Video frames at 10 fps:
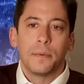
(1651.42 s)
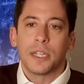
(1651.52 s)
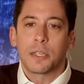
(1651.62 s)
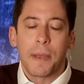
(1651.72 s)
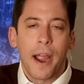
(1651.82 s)

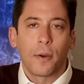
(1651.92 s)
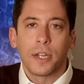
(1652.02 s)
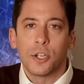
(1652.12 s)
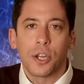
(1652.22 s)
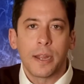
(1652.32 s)

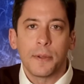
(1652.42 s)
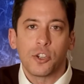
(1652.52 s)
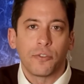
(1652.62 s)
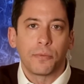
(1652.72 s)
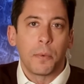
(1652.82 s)
disparage an
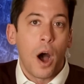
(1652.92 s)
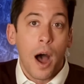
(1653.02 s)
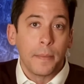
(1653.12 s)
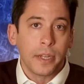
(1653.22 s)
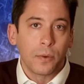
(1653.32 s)
image of
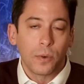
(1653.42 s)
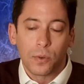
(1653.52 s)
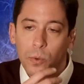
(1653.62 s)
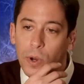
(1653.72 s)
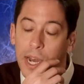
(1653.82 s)
Muhammad
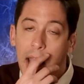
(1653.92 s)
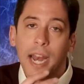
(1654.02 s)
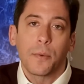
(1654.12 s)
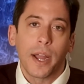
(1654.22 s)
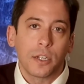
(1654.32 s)
or, or in
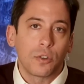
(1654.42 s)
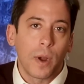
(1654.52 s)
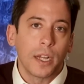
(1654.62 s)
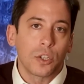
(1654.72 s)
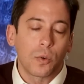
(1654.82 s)
any way to
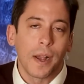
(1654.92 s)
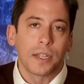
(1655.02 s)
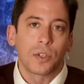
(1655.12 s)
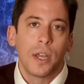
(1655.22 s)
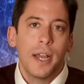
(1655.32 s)

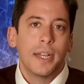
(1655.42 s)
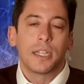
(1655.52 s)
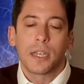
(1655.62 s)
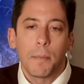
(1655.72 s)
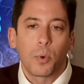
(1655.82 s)
transgress
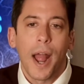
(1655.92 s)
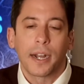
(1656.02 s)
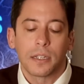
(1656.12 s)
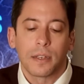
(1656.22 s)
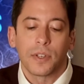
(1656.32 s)
some
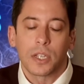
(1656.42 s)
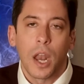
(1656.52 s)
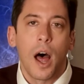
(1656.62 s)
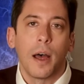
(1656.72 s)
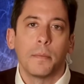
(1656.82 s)
practice of
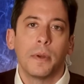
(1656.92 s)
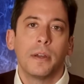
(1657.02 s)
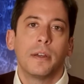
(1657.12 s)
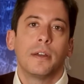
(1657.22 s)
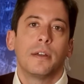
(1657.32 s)
Islam.
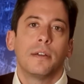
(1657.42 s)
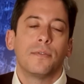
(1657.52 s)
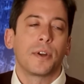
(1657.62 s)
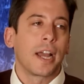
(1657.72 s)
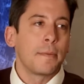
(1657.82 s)

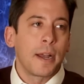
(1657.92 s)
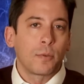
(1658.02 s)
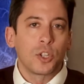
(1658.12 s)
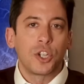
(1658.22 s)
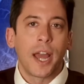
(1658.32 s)
Forget about
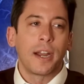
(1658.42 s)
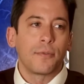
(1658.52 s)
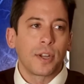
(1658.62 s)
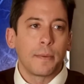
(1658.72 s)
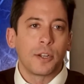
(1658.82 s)

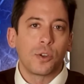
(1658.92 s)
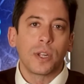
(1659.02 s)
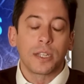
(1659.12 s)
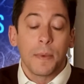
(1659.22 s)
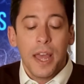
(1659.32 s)
Christianity, forget about
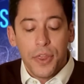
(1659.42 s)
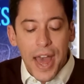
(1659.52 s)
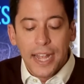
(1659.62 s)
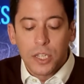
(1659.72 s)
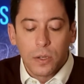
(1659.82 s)
Judaism.
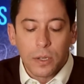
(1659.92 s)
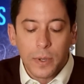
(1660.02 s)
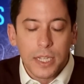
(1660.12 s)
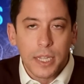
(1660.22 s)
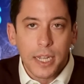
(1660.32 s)
That's the only
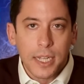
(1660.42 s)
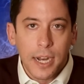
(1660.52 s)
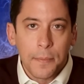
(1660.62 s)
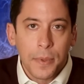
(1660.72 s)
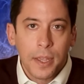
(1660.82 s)
reason they
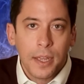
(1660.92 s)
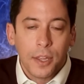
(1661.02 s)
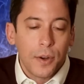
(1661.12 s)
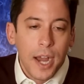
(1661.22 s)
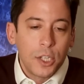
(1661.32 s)
did it.
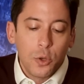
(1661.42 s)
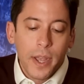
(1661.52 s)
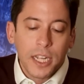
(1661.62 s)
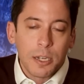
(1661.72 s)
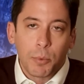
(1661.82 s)
They're not
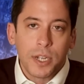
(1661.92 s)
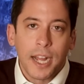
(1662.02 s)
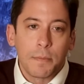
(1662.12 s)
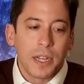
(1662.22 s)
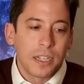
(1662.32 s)
doing it to
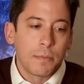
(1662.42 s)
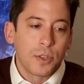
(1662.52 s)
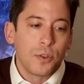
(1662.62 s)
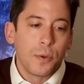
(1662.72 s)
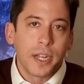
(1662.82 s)
protect
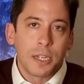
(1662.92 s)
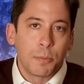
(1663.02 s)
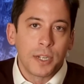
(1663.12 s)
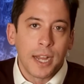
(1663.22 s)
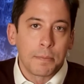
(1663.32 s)
Muslims, they're doing it to
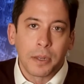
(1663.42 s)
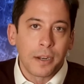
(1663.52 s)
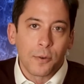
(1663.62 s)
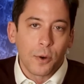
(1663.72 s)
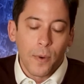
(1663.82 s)
protect
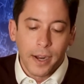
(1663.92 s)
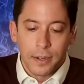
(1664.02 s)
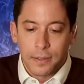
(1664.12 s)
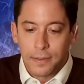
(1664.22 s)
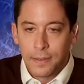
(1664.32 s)
political
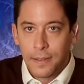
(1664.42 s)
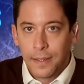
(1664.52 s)
correctness.